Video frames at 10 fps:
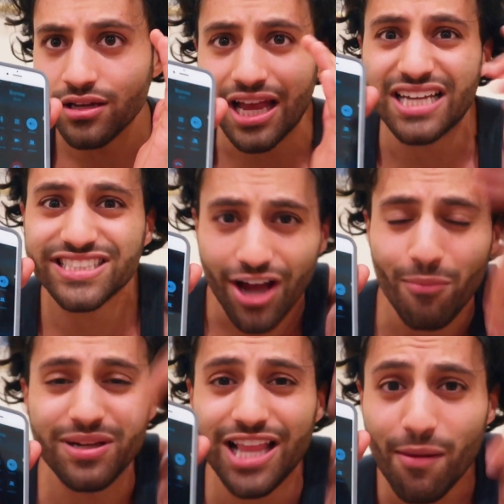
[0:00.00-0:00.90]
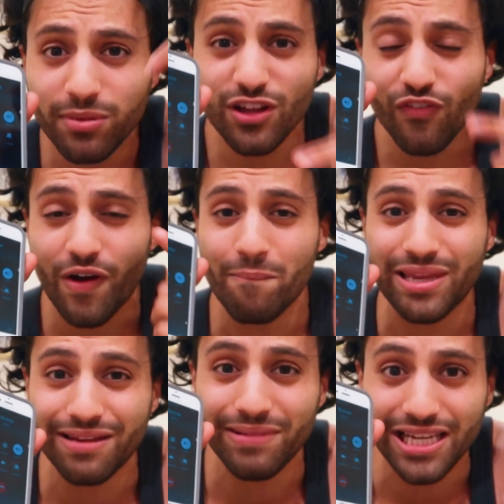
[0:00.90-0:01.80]
Guys, comment down below if I'm
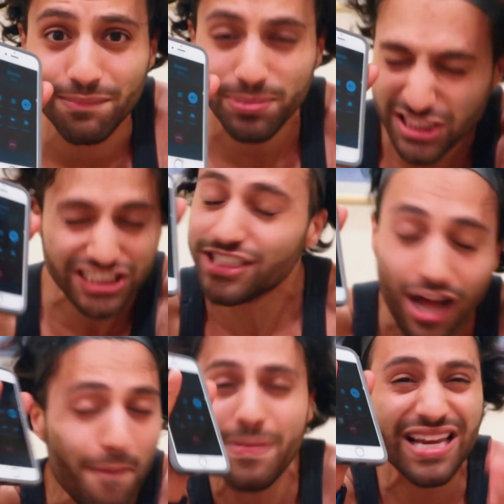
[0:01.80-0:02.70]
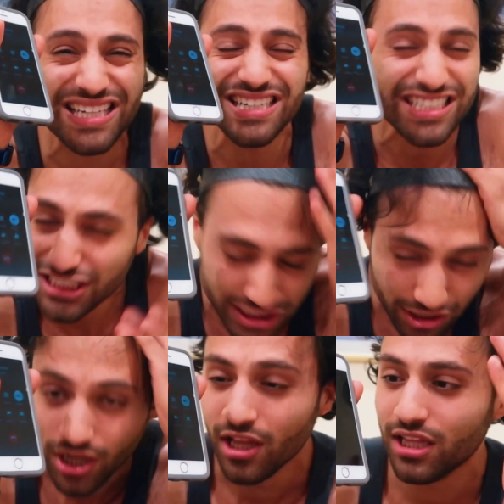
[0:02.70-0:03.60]
being mean, but she's not making
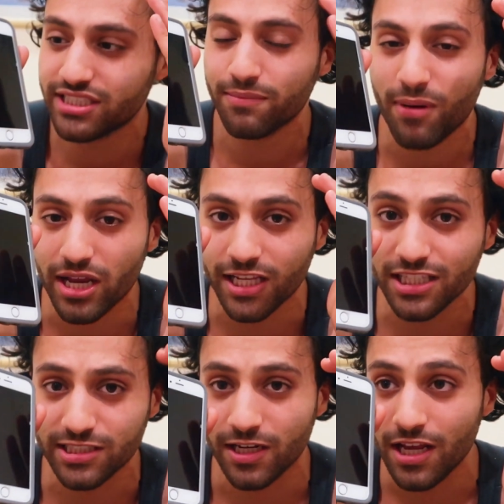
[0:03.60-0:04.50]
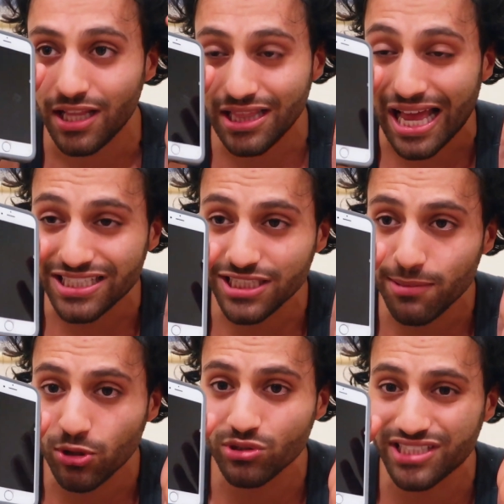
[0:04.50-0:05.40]
it. Listen, Bonnie, last
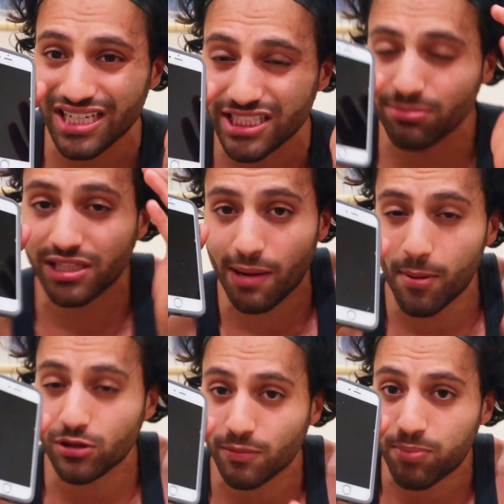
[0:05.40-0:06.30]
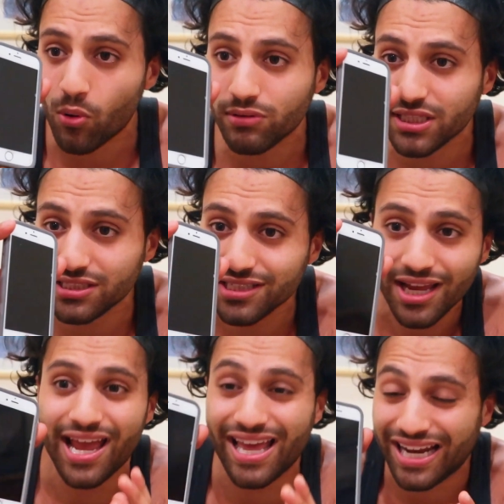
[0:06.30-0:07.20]
time you were saying something about the police
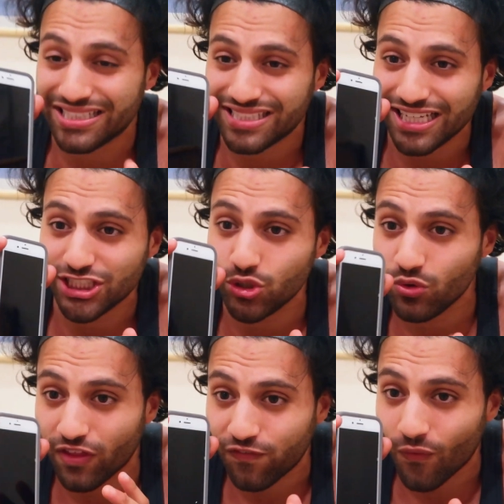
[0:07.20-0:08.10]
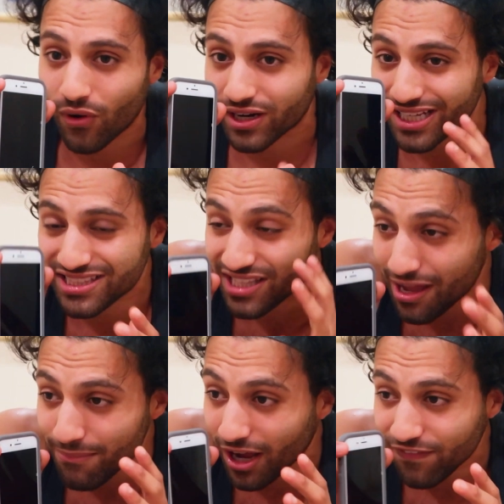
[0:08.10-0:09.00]
and I sent you the fork. It's
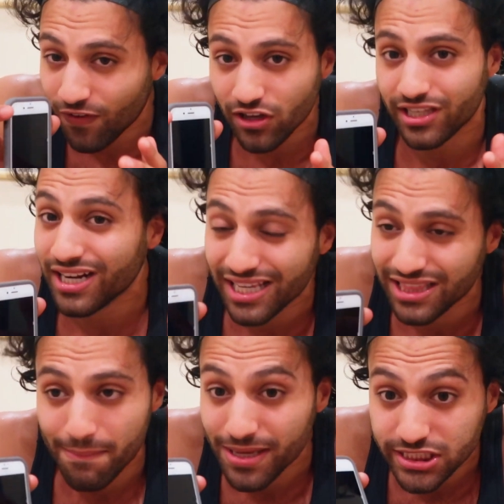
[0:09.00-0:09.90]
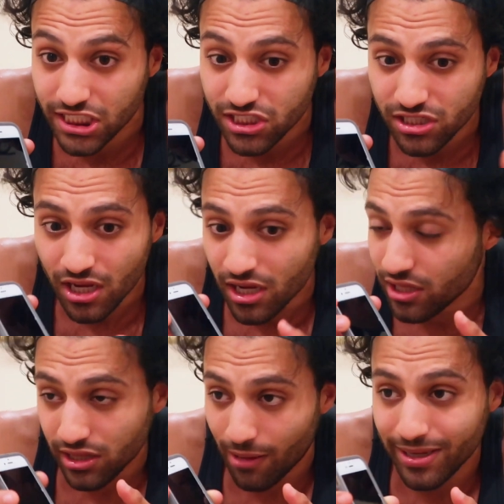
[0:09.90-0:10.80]
not my fault you didn't get the message.
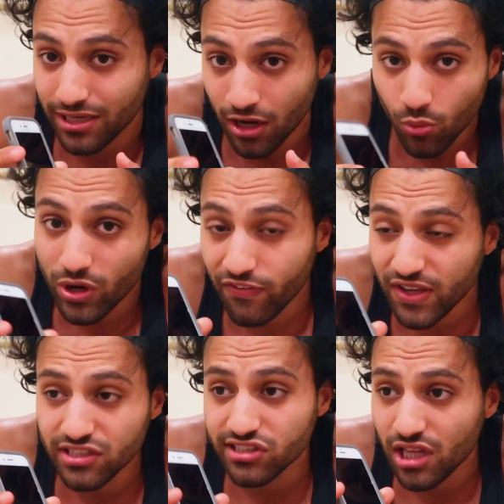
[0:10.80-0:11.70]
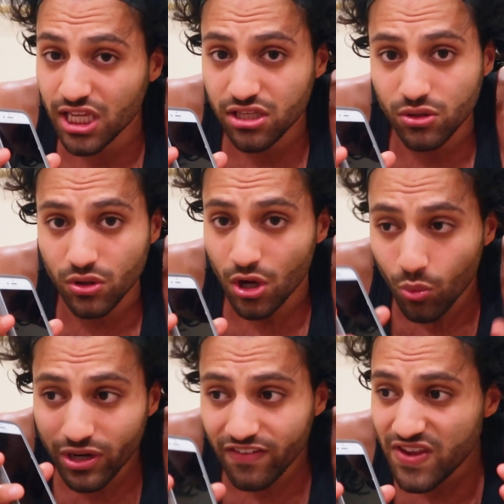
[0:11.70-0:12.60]
I mean, what if he doesn't like you?
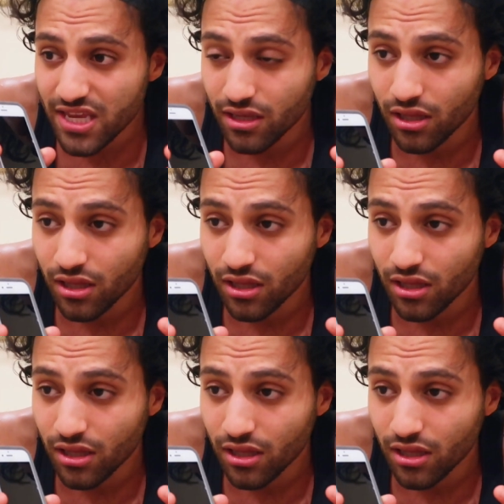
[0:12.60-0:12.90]
What if he...